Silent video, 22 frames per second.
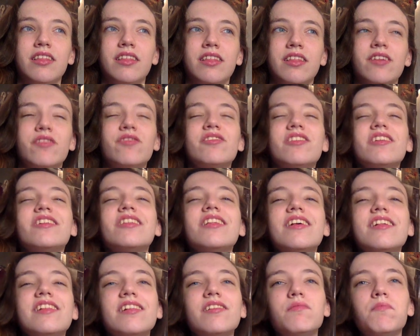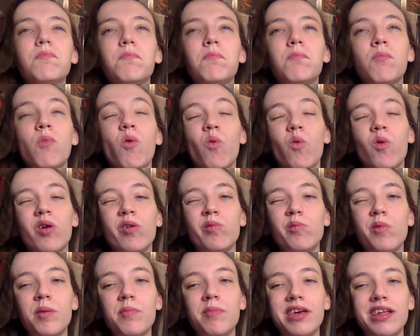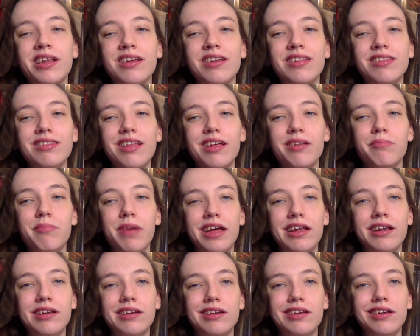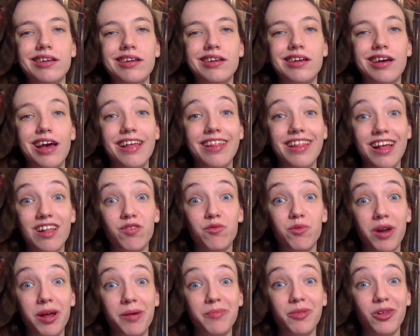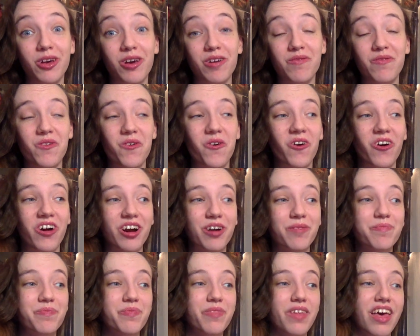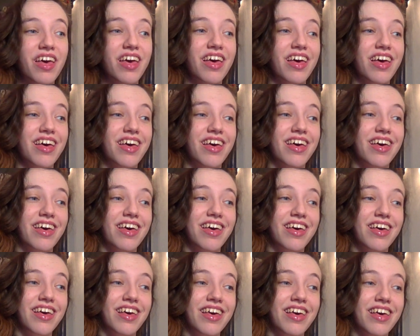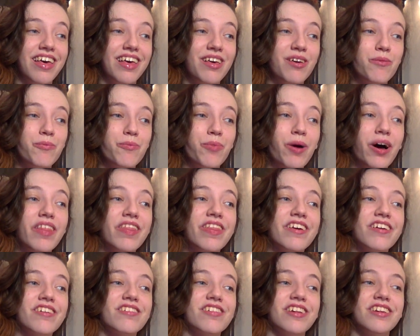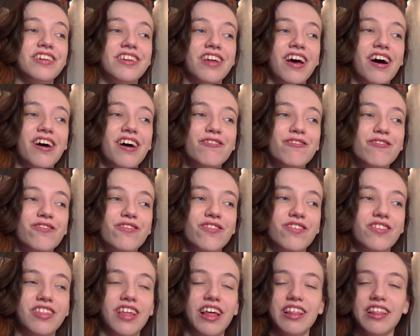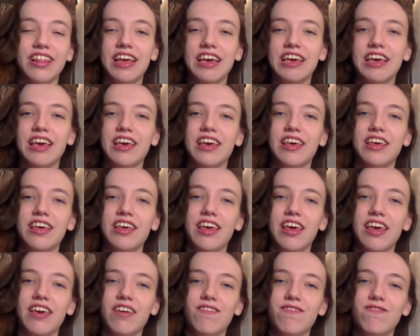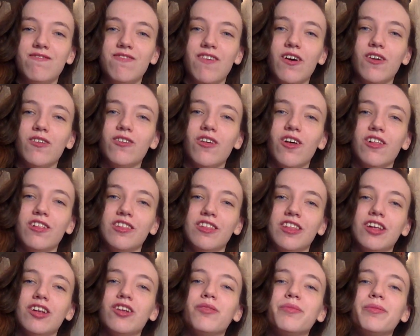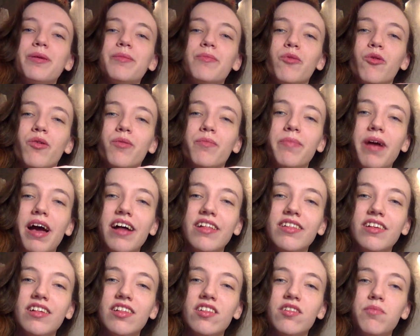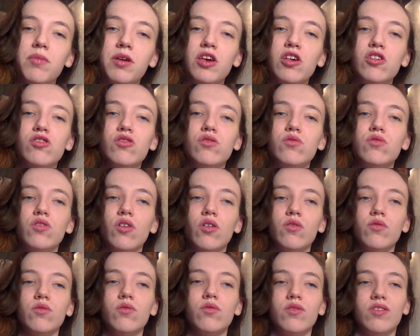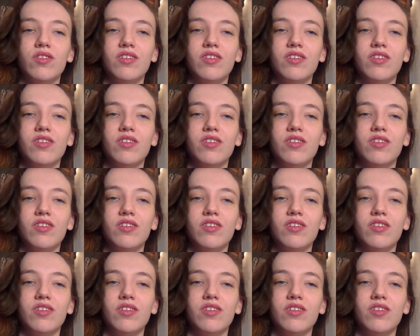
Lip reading: there still isn't more women than men, and that's what I'm looking for. But there's enough that, like, it felt a little bit more balanced, because you don't...